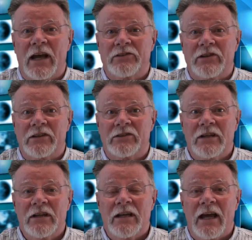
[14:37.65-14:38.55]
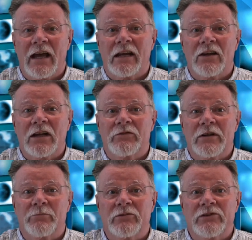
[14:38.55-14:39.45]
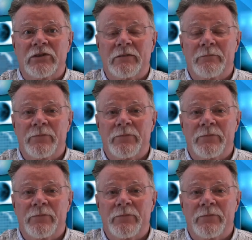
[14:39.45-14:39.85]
assets and life in prison.